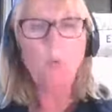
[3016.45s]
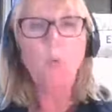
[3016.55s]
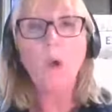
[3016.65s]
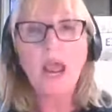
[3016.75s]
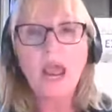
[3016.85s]

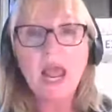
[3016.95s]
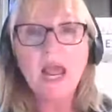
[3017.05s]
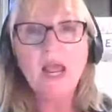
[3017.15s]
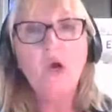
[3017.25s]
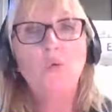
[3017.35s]
Where
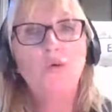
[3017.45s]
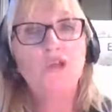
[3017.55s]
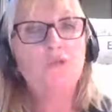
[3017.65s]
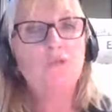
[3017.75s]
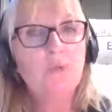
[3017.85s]
would
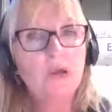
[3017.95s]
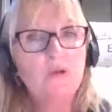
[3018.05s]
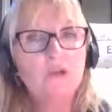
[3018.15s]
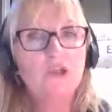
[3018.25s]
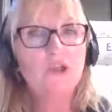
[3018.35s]
you
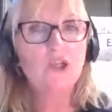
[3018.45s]
most